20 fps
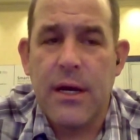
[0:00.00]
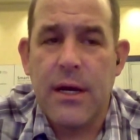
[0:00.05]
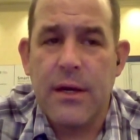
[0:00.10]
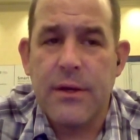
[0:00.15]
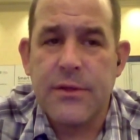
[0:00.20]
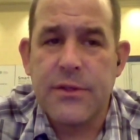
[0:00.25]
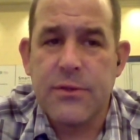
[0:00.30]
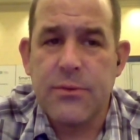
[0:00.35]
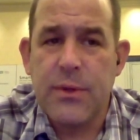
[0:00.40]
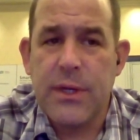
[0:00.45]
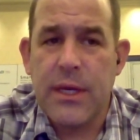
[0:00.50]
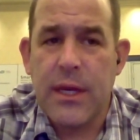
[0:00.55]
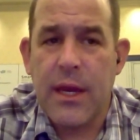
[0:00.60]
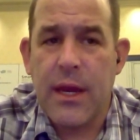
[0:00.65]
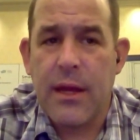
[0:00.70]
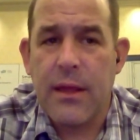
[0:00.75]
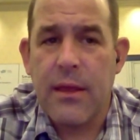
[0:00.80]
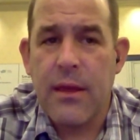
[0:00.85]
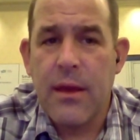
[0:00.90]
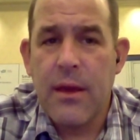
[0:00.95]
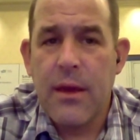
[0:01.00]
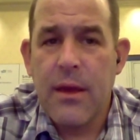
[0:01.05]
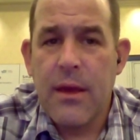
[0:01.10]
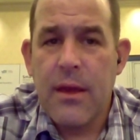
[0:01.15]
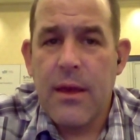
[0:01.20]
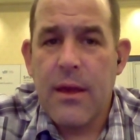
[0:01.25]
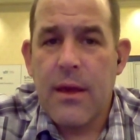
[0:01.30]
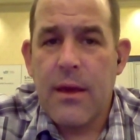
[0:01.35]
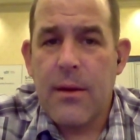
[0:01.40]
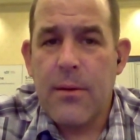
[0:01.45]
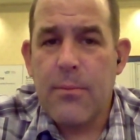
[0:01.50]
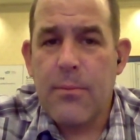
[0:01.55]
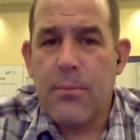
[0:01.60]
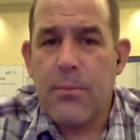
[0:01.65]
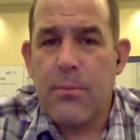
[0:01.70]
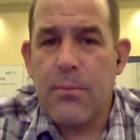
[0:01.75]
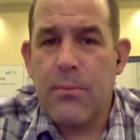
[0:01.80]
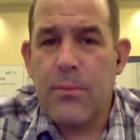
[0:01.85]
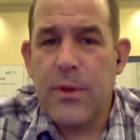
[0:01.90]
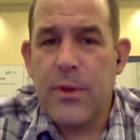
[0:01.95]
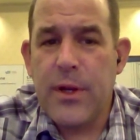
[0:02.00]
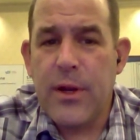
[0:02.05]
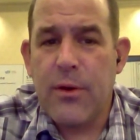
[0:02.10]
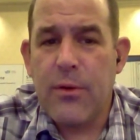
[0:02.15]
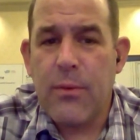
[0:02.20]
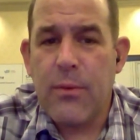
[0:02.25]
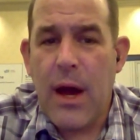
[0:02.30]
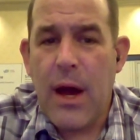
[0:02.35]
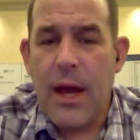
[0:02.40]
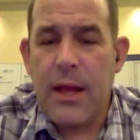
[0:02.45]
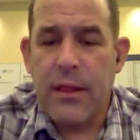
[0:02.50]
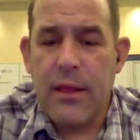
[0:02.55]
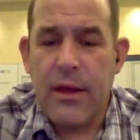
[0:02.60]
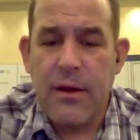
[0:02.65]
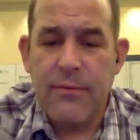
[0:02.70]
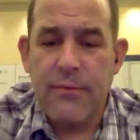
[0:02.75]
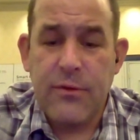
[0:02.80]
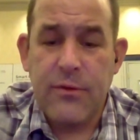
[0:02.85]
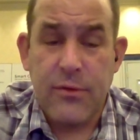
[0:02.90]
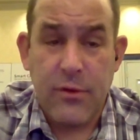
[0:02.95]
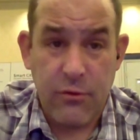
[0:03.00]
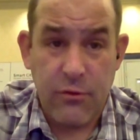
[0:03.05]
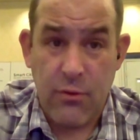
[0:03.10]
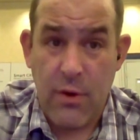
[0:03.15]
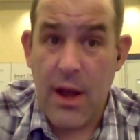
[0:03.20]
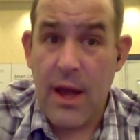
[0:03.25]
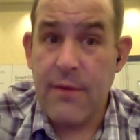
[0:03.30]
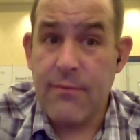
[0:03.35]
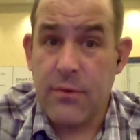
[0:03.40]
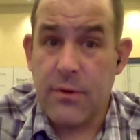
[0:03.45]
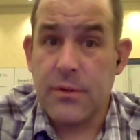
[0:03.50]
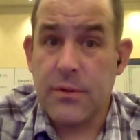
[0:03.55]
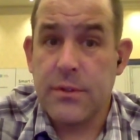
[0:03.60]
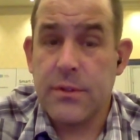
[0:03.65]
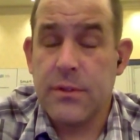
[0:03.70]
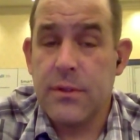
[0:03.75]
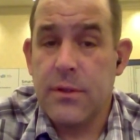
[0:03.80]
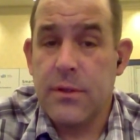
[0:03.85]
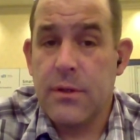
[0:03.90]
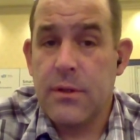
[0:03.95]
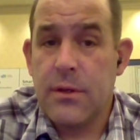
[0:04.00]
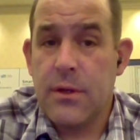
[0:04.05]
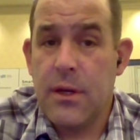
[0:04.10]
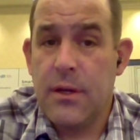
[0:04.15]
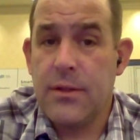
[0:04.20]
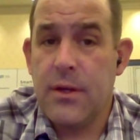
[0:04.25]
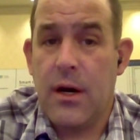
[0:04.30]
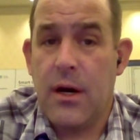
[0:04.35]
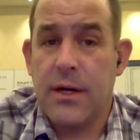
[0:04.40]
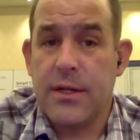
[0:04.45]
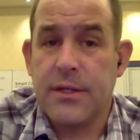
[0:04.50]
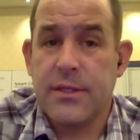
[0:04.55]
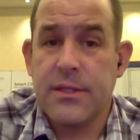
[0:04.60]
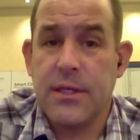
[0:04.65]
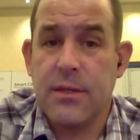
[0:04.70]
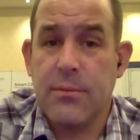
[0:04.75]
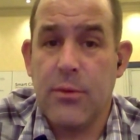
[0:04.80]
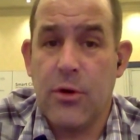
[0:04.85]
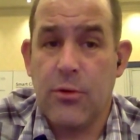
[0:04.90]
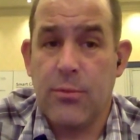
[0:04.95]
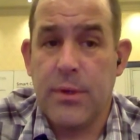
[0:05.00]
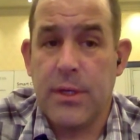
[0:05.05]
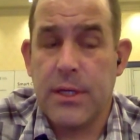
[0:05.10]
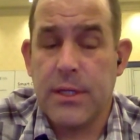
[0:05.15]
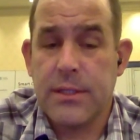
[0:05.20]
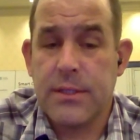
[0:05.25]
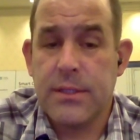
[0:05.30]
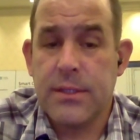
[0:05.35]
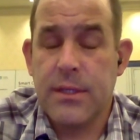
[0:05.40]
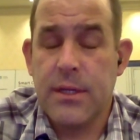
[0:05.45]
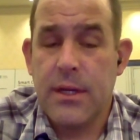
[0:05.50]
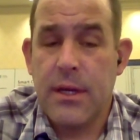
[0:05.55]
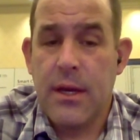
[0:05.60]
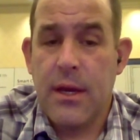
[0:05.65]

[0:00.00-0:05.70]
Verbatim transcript: uh, suite yet. You know, I loved the drivers in the Audeze Mobius.